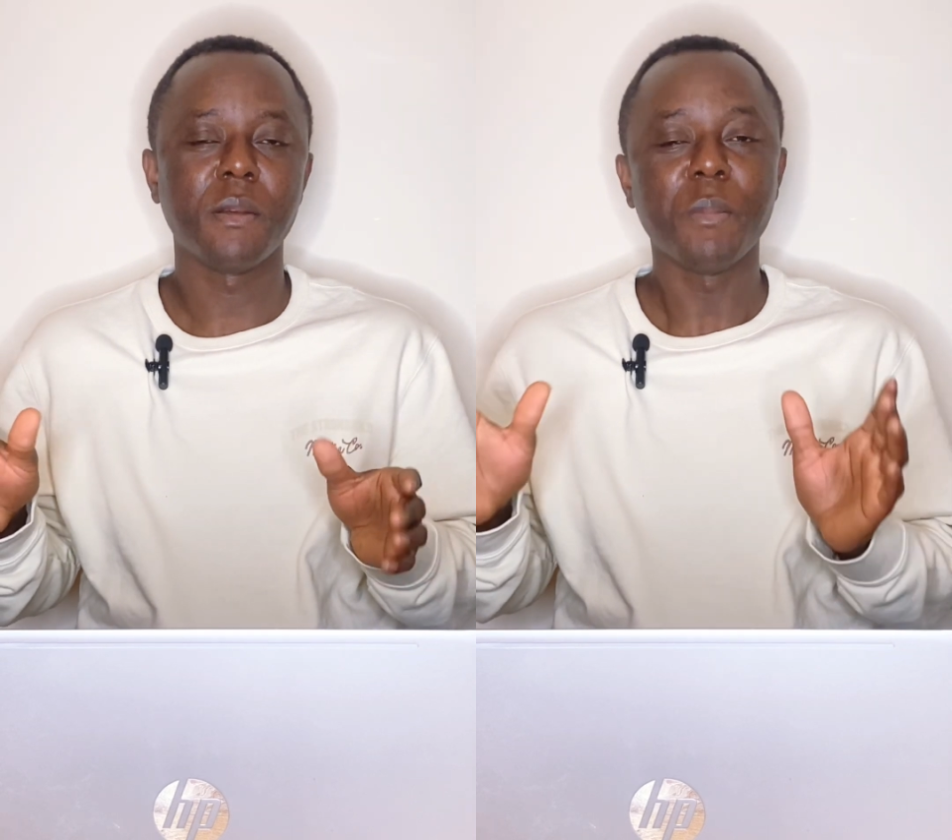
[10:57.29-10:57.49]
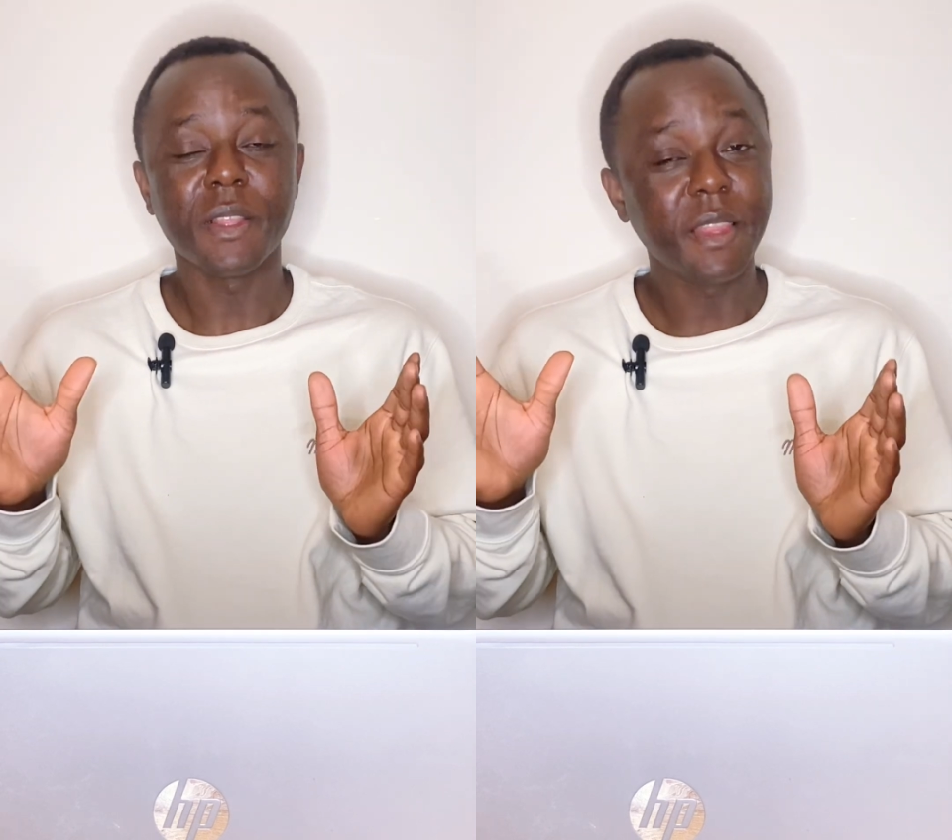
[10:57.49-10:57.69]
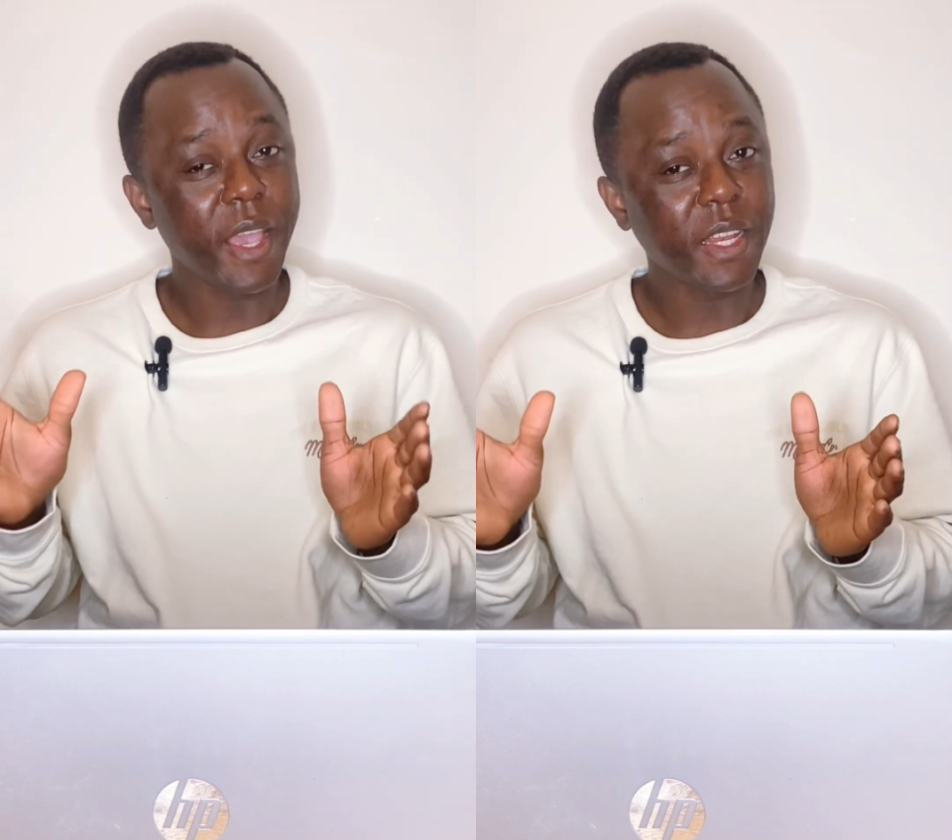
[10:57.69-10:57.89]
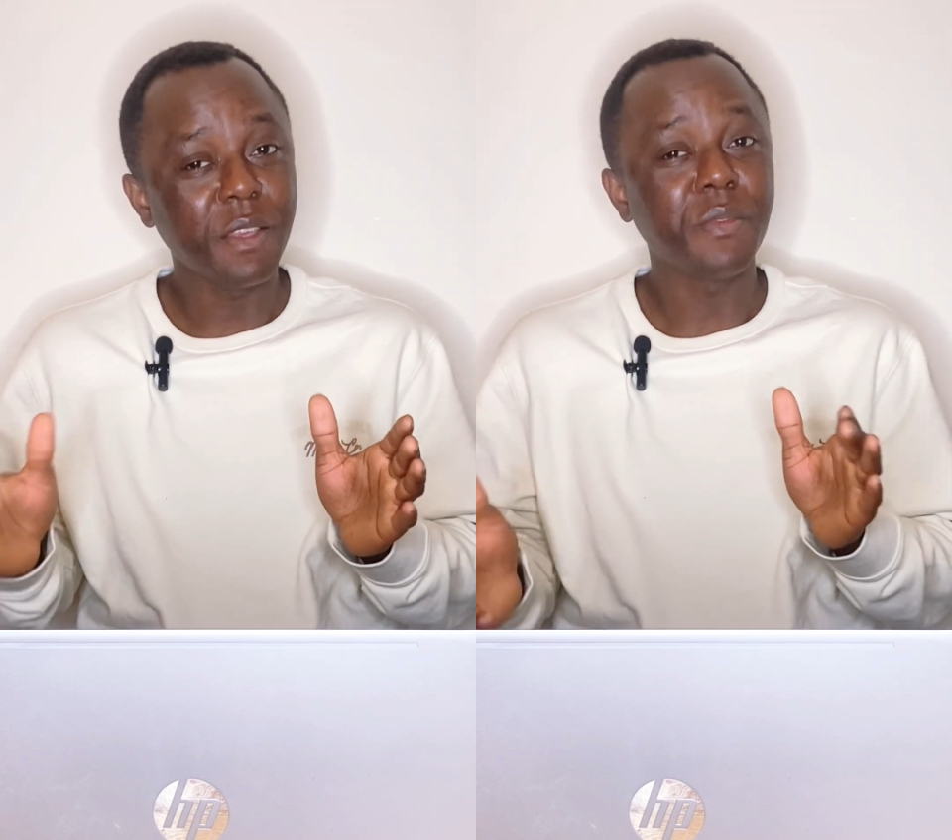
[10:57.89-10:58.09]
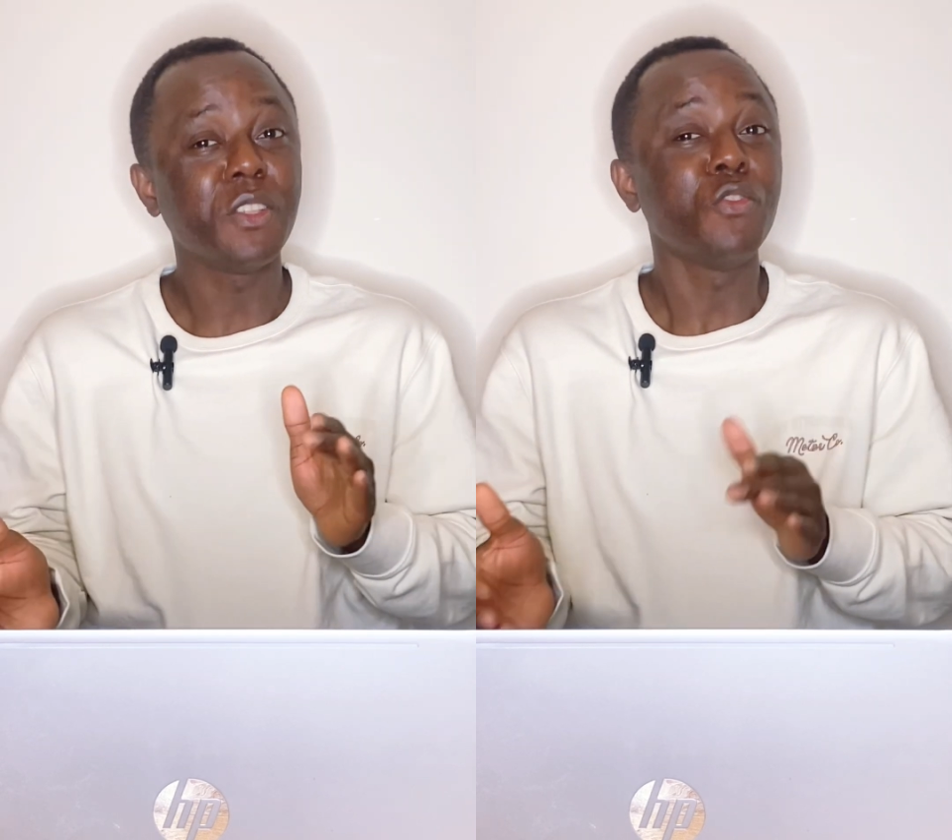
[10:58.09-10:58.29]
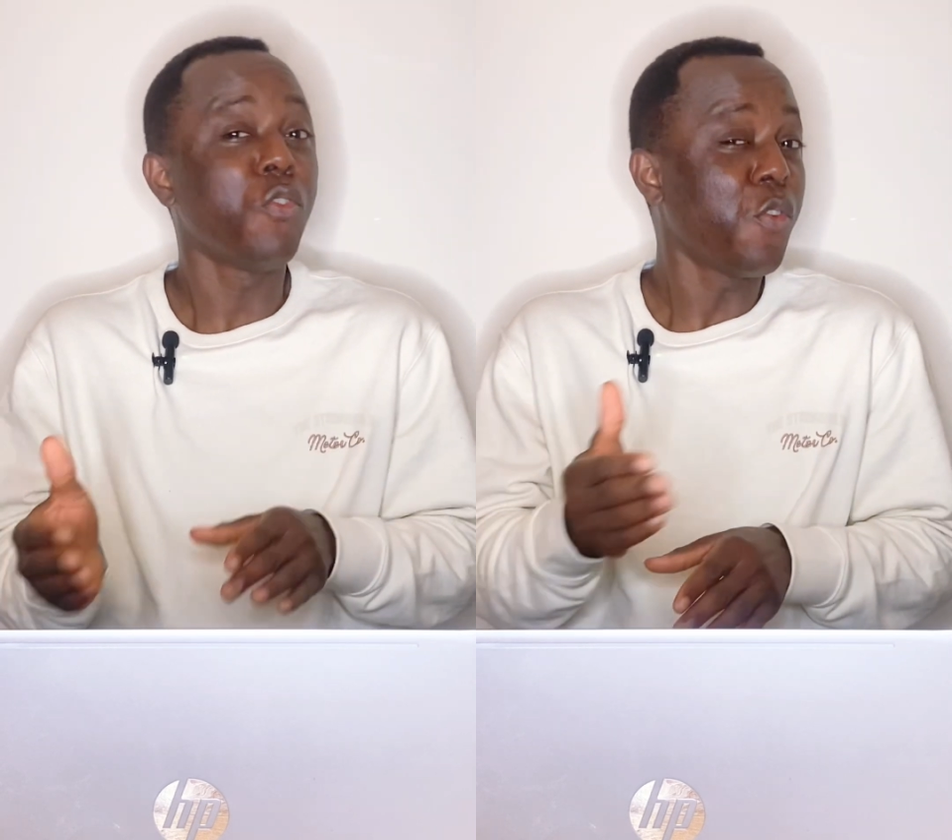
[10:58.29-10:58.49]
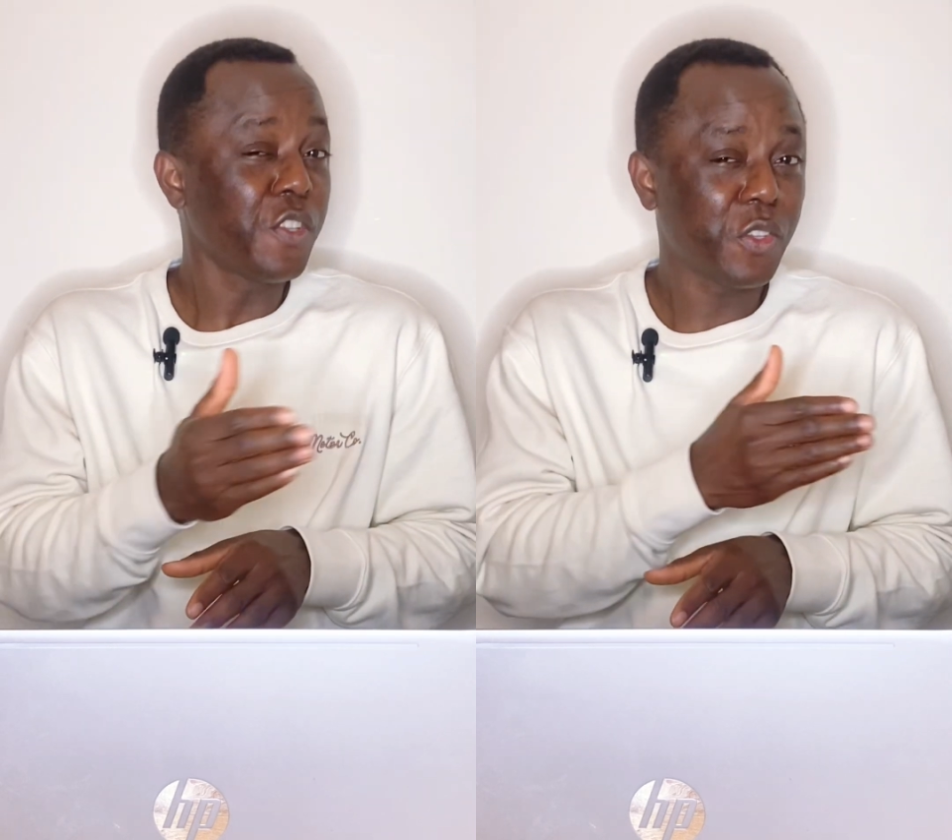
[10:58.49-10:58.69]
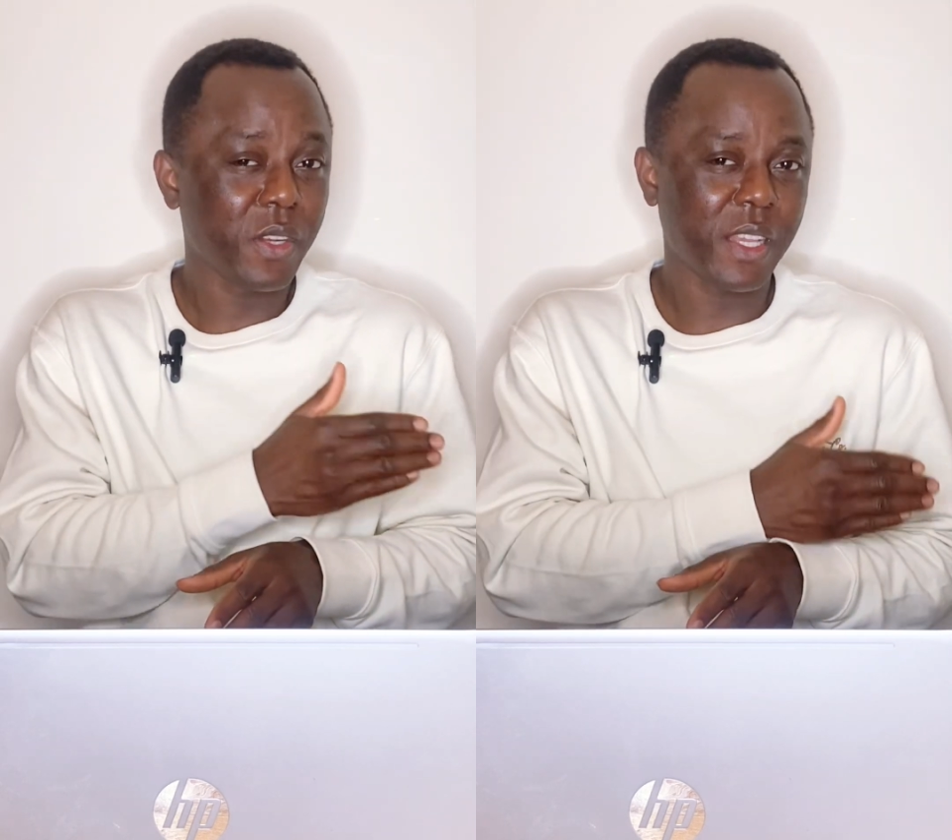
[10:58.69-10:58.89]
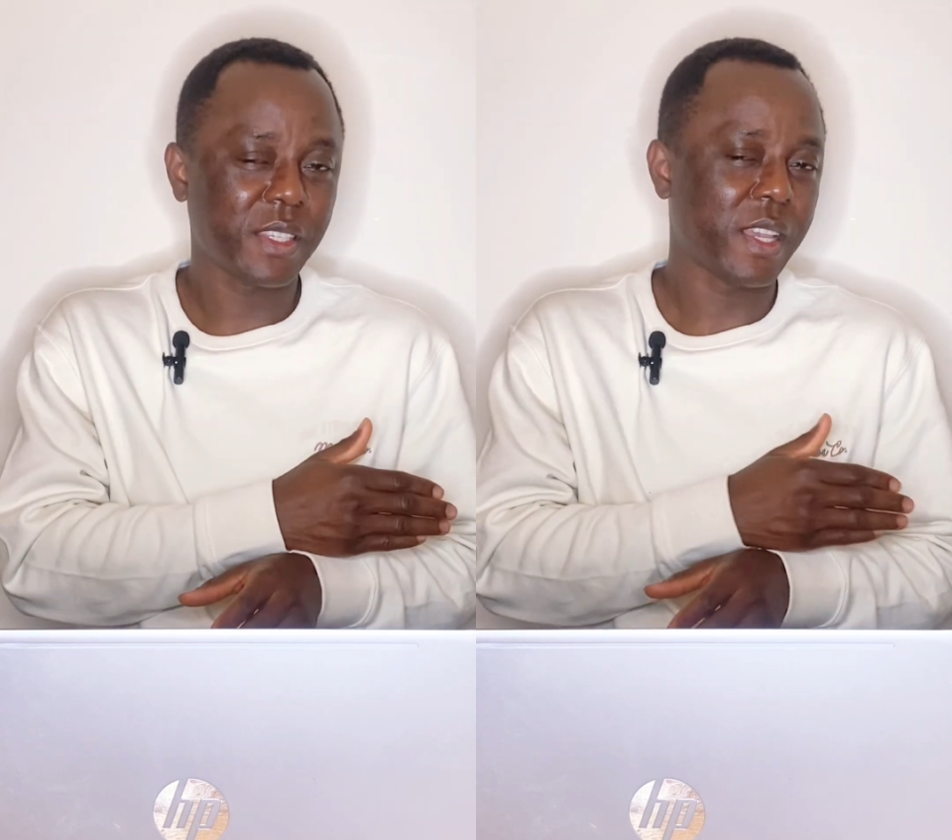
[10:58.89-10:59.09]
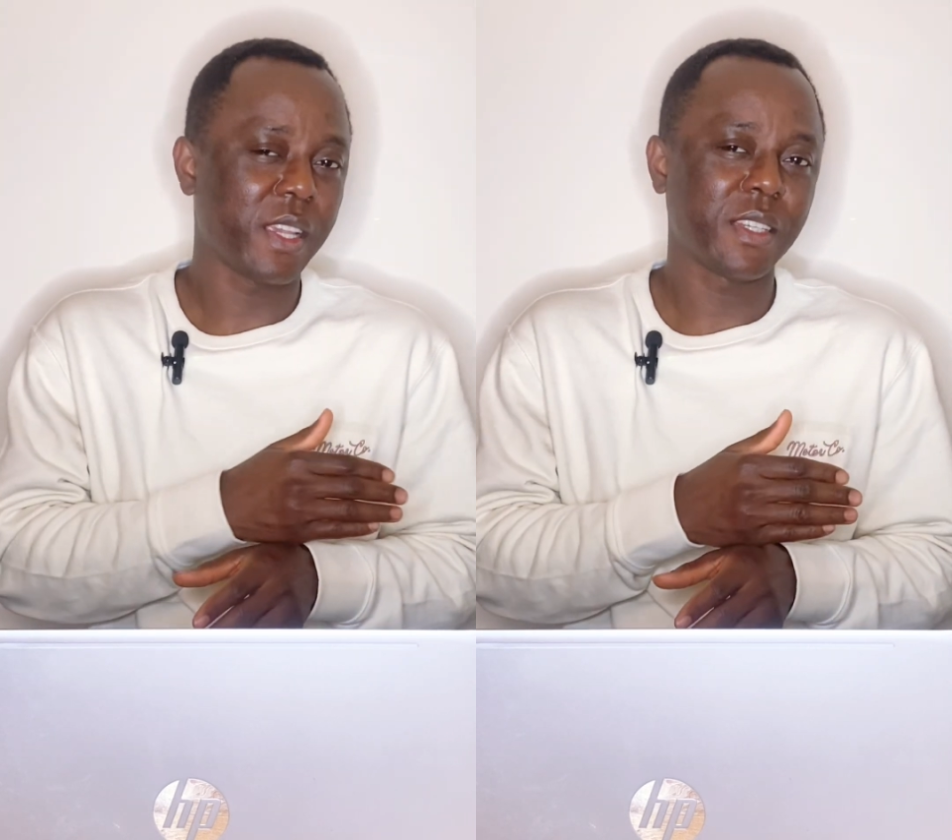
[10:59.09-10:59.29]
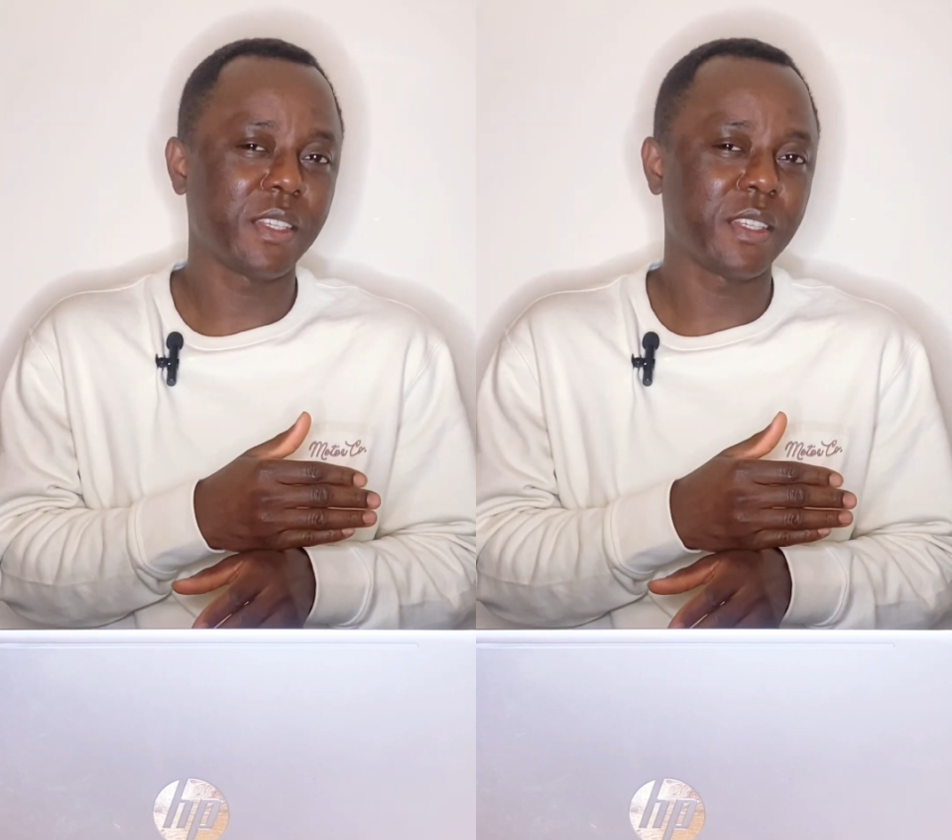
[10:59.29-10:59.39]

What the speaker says: But then if it goes the other side,